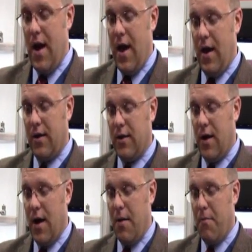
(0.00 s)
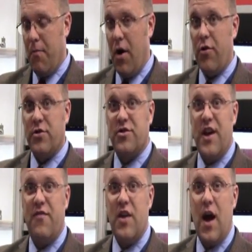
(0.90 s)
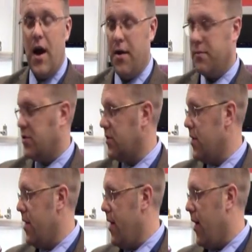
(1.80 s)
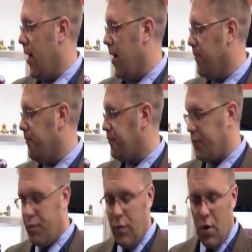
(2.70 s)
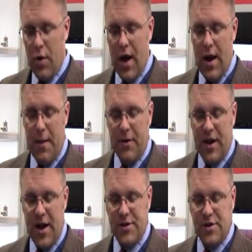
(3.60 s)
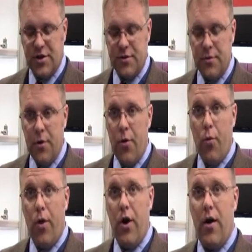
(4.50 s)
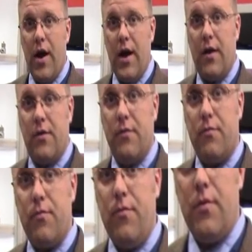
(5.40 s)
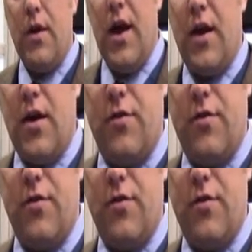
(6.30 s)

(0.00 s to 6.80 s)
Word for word: and um, other safety items. Um, we had an application where a a